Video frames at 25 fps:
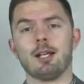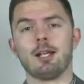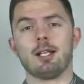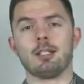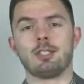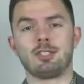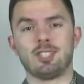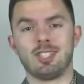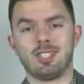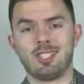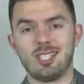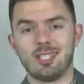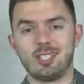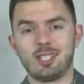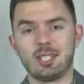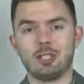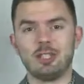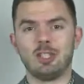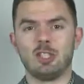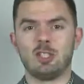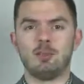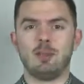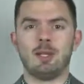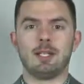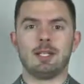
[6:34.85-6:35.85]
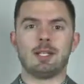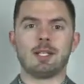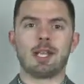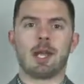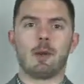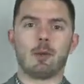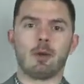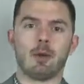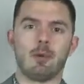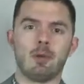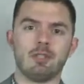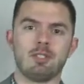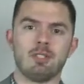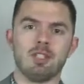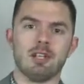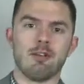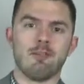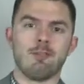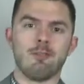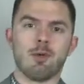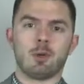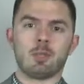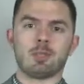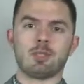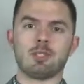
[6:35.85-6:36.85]
Statistically speaking, I would always tell
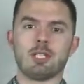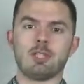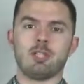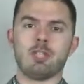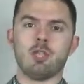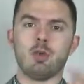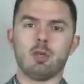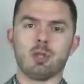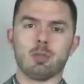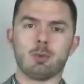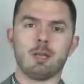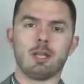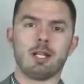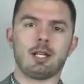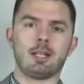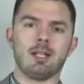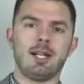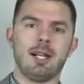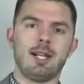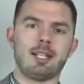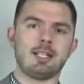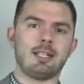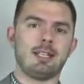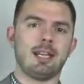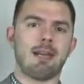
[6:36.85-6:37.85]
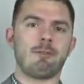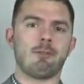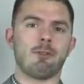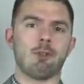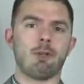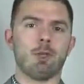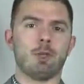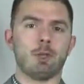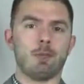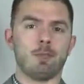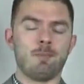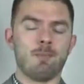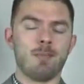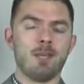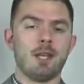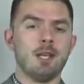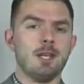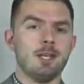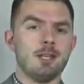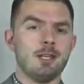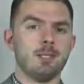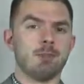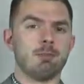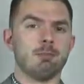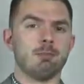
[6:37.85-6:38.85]
folks that 2-3 o'clock in the afternoon
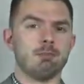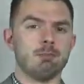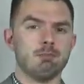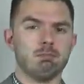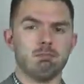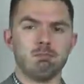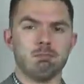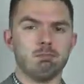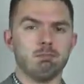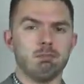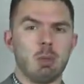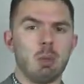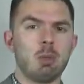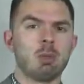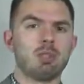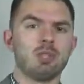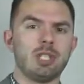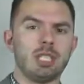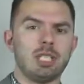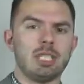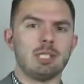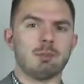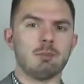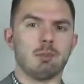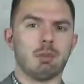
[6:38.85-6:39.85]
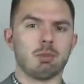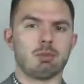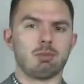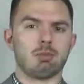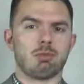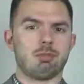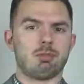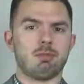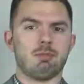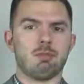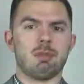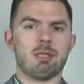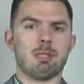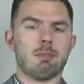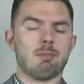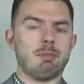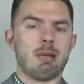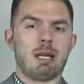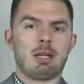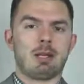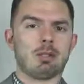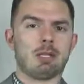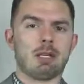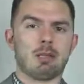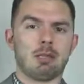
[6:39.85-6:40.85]
is mostly the
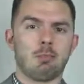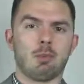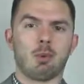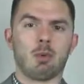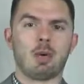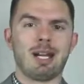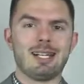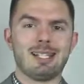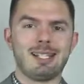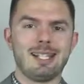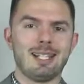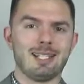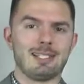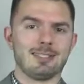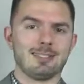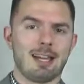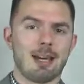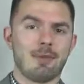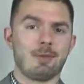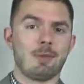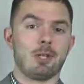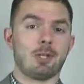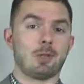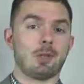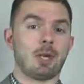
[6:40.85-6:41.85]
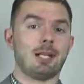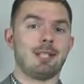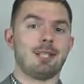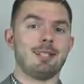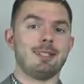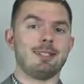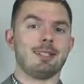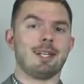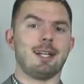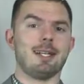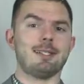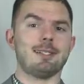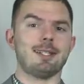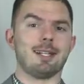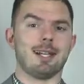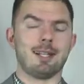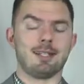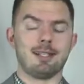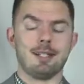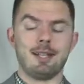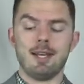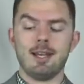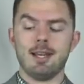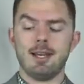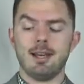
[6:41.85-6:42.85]
better, more ideal time to try these guys
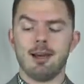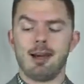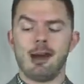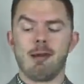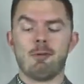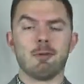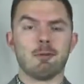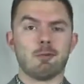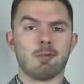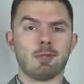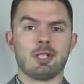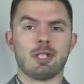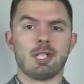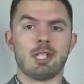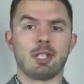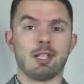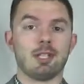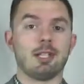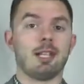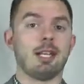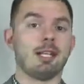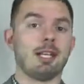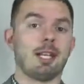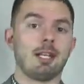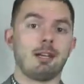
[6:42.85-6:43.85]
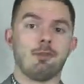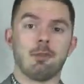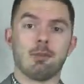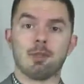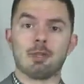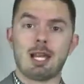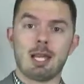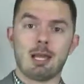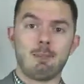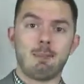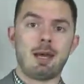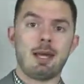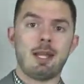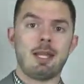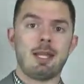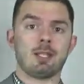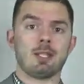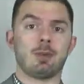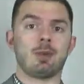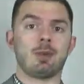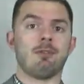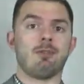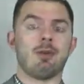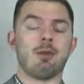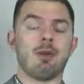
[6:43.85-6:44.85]
on, and particularly again if you're diabetic
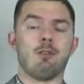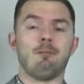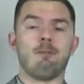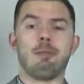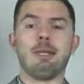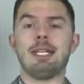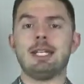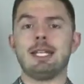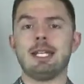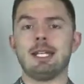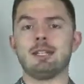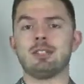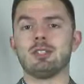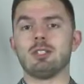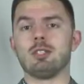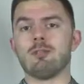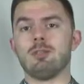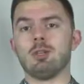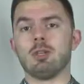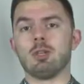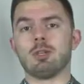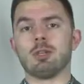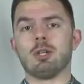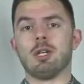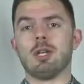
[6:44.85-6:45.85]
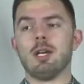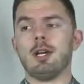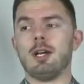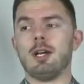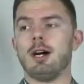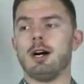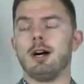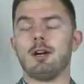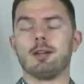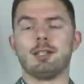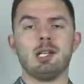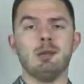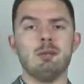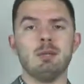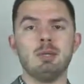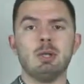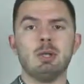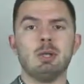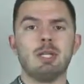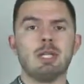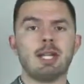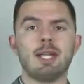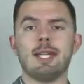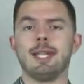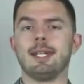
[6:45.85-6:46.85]
or if you have meetings, if you're
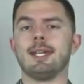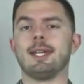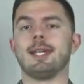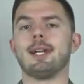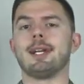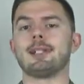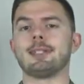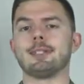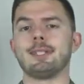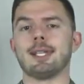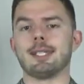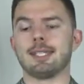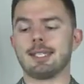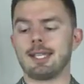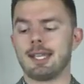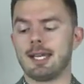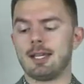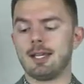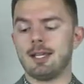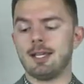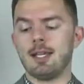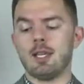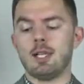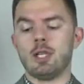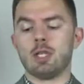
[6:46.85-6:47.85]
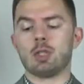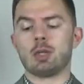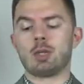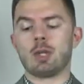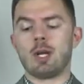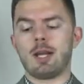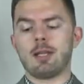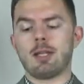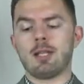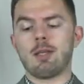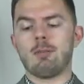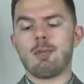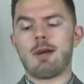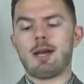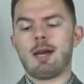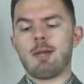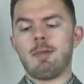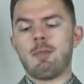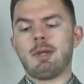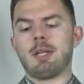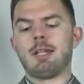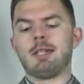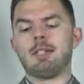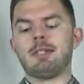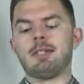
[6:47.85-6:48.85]
commuting, anything else like that, trying them on,
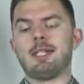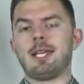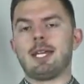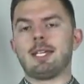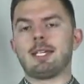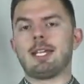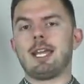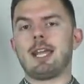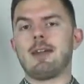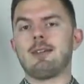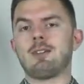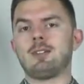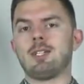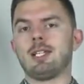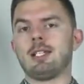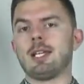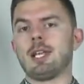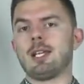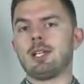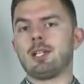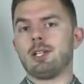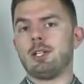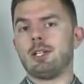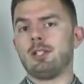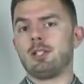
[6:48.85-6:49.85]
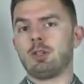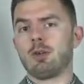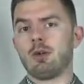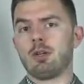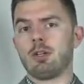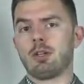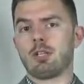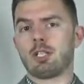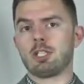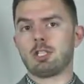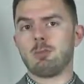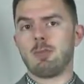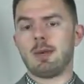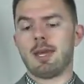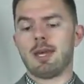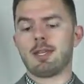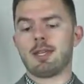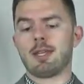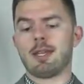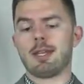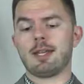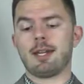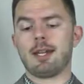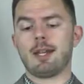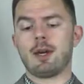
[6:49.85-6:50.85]
because that calfskin leather is going to expand
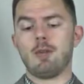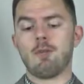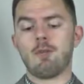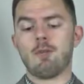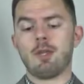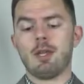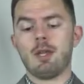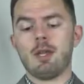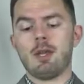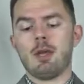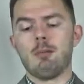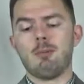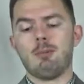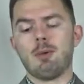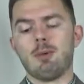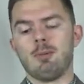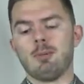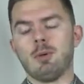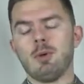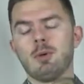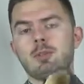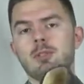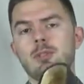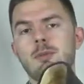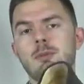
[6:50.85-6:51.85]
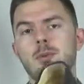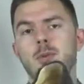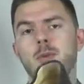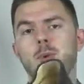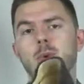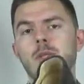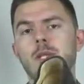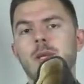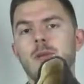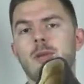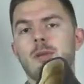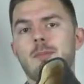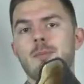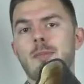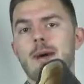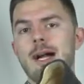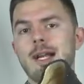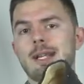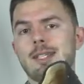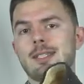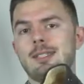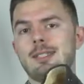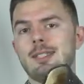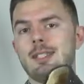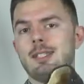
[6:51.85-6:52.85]
on out. But most importantly, with
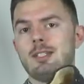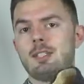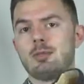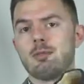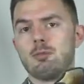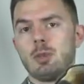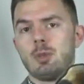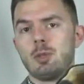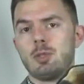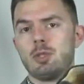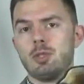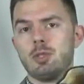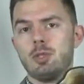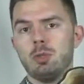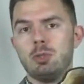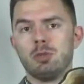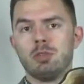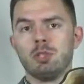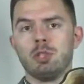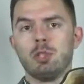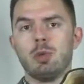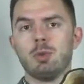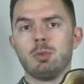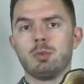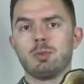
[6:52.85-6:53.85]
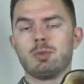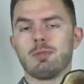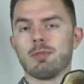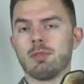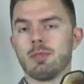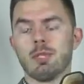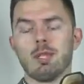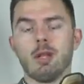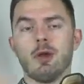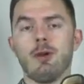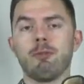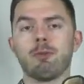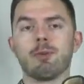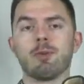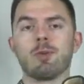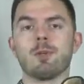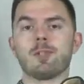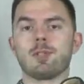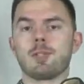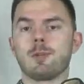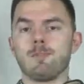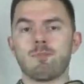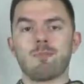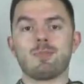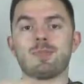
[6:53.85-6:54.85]
moccasins, boat shoes,
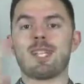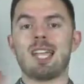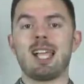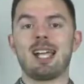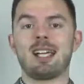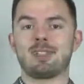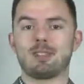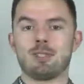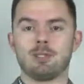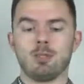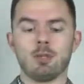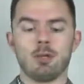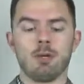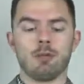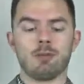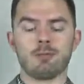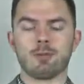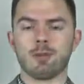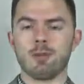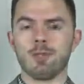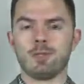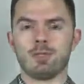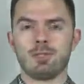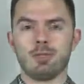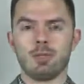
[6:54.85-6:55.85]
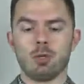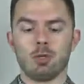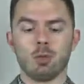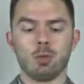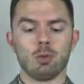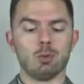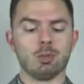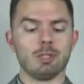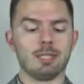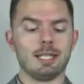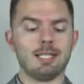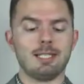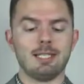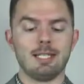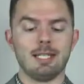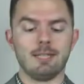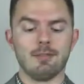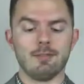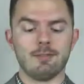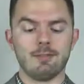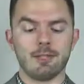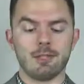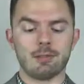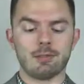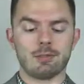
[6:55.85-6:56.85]
loafers, tassel loafers, the whole litany
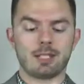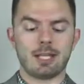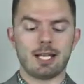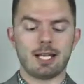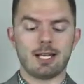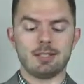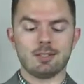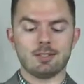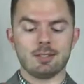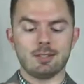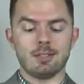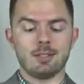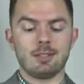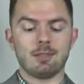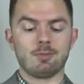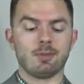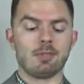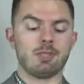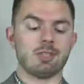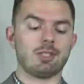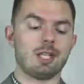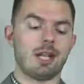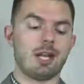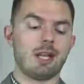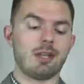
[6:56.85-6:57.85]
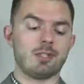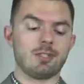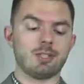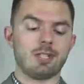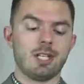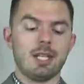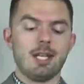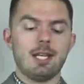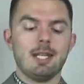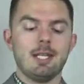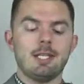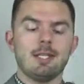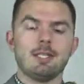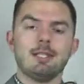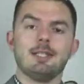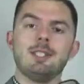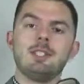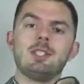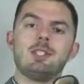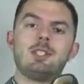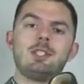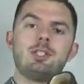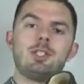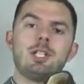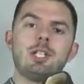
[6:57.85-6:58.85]
of those guys, the different styles,
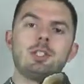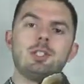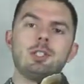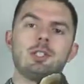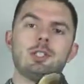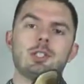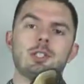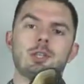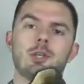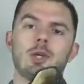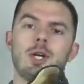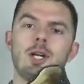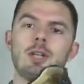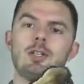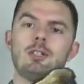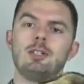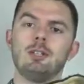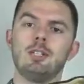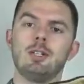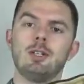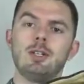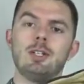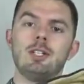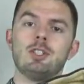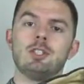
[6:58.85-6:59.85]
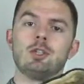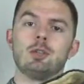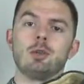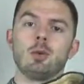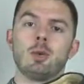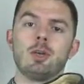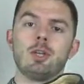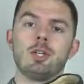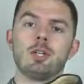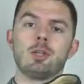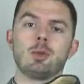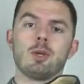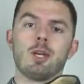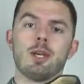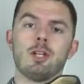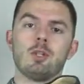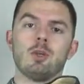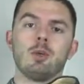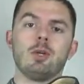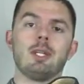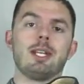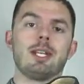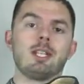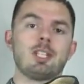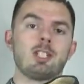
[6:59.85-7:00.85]
this stitching across here is going to
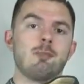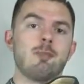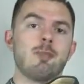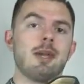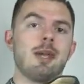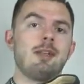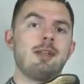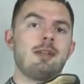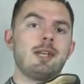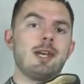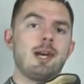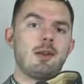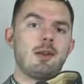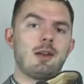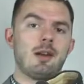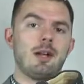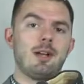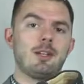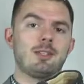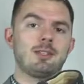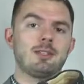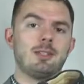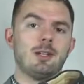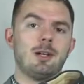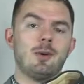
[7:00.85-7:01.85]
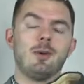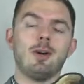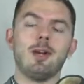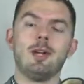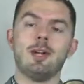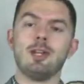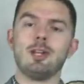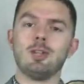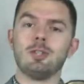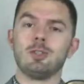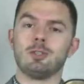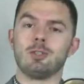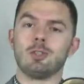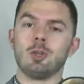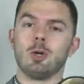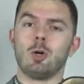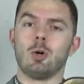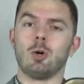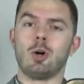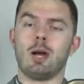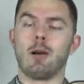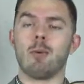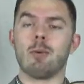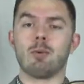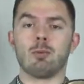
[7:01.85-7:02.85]
gradually expand also. So
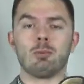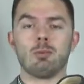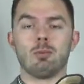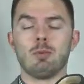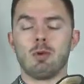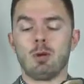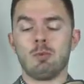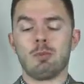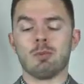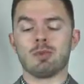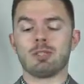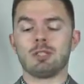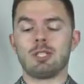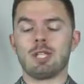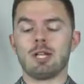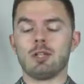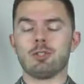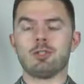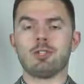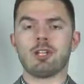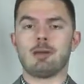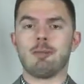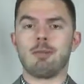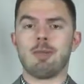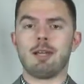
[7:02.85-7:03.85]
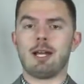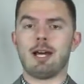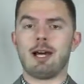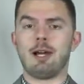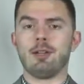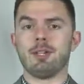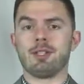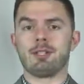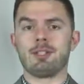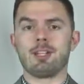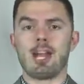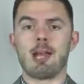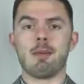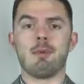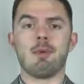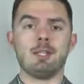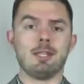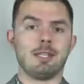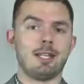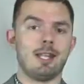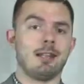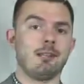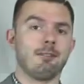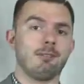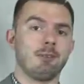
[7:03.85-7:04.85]
I would almost tell gentlemen all the time, and
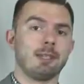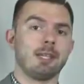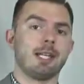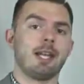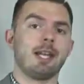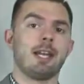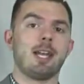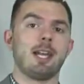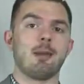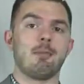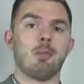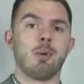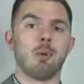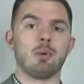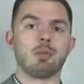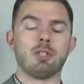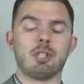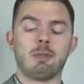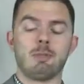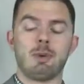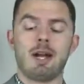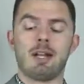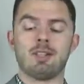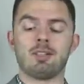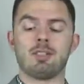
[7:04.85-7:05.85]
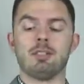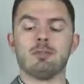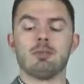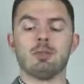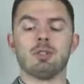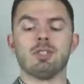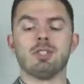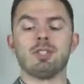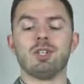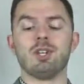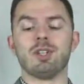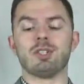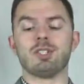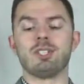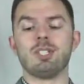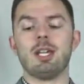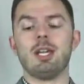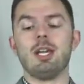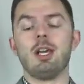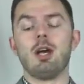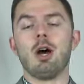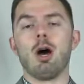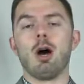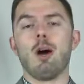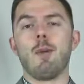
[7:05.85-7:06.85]
thankfully I had mostly positive results,
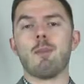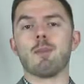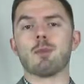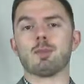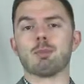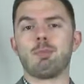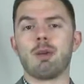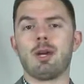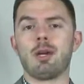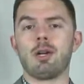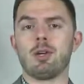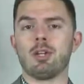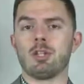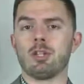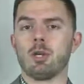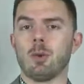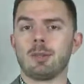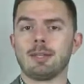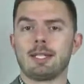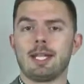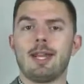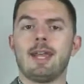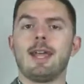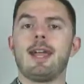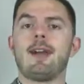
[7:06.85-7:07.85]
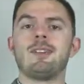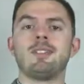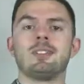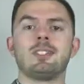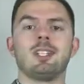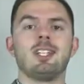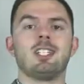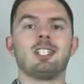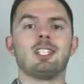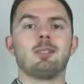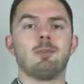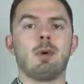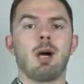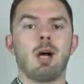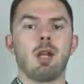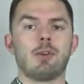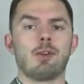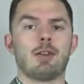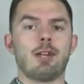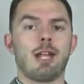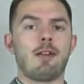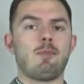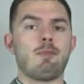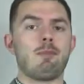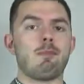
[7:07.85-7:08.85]
almost better to go with that half size smaller
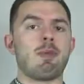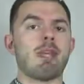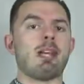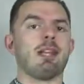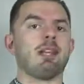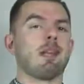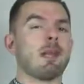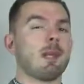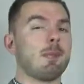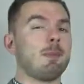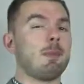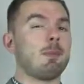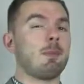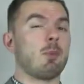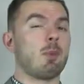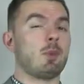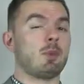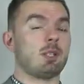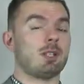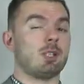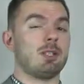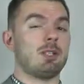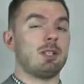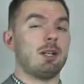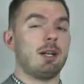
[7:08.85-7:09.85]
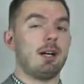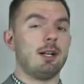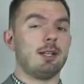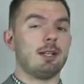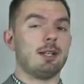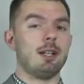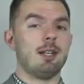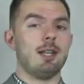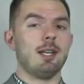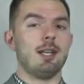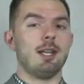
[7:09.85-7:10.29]
and have it be a little bit more snug